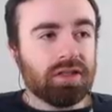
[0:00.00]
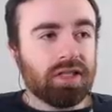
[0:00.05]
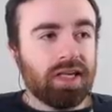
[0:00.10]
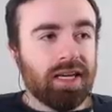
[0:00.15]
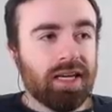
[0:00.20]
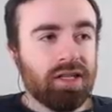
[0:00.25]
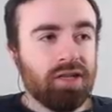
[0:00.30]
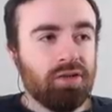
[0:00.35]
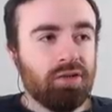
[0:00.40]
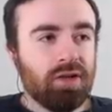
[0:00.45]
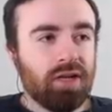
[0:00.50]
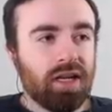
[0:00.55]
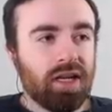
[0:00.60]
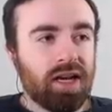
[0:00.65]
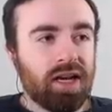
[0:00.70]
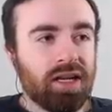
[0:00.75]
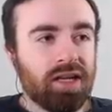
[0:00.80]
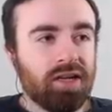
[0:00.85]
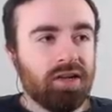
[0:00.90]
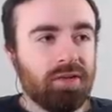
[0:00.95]
I can do it.
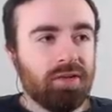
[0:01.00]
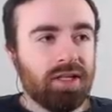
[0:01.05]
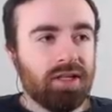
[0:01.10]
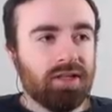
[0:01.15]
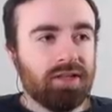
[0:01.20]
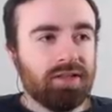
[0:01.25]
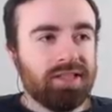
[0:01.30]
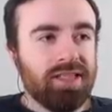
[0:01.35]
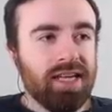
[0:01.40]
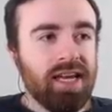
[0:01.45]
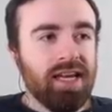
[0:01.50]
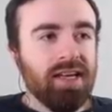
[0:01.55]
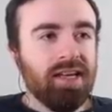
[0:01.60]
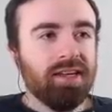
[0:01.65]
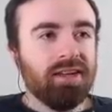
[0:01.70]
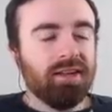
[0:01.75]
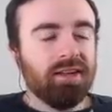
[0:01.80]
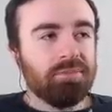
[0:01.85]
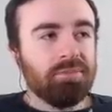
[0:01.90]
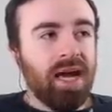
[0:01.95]
I can do it.
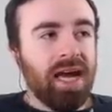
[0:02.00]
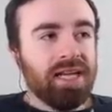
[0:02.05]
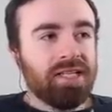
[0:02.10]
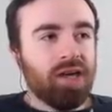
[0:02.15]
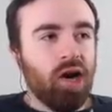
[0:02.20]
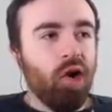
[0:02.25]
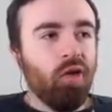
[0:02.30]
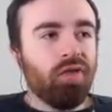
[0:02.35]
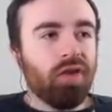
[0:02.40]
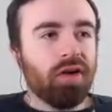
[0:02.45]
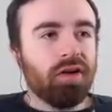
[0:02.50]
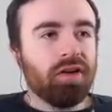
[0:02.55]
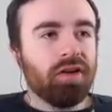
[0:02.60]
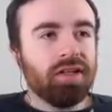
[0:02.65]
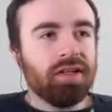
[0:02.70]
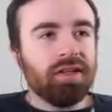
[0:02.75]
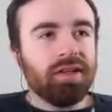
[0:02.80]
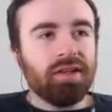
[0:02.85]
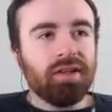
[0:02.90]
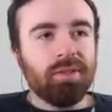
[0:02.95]
See? Match over!
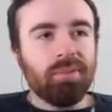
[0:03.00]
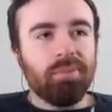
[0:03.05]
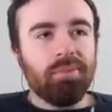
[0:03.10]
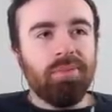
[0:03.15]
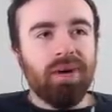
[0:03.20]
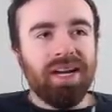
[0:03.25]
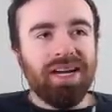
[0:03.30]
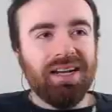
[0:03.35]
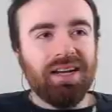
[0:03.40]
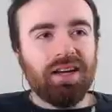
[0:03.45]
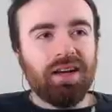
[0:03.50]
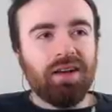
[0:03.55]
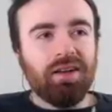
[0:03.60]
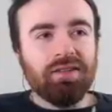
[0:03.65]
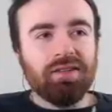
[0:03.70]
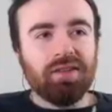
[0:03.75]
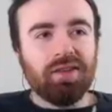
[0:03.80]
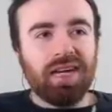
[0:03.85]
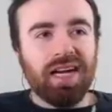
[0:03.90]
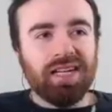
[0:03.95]
But
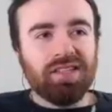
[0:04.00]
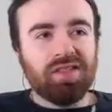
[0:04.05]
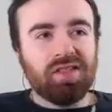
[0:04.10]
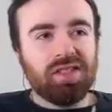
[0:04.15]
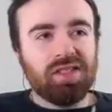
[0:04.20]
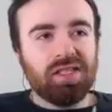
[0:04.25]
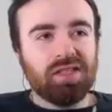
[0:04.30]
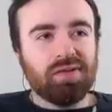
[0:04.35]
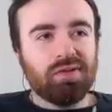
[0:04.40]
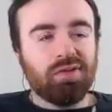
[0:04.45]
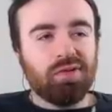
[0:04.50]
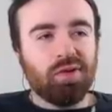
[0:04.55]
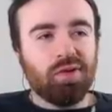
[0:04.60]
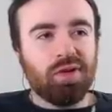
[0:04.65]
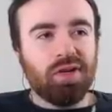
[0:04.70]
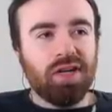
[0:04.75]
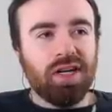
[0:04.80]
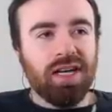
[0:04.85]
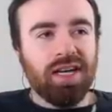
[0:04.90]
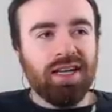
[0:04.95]
also, it actually says
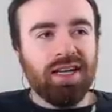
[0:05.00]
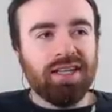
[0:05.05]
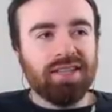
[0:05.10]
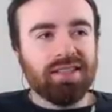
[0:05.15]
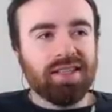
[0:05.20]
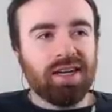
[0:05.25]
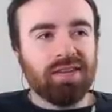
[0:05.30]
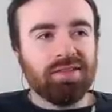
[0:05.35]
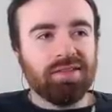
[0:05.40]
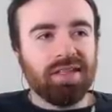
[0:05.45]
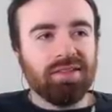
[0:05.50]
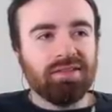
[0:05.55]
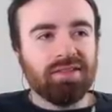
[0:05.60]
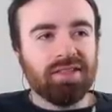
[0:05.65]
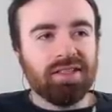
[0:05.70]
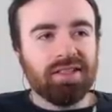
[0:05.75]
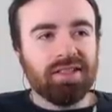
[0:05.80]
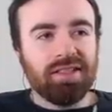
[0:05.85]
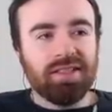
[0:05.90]
four and has countdown.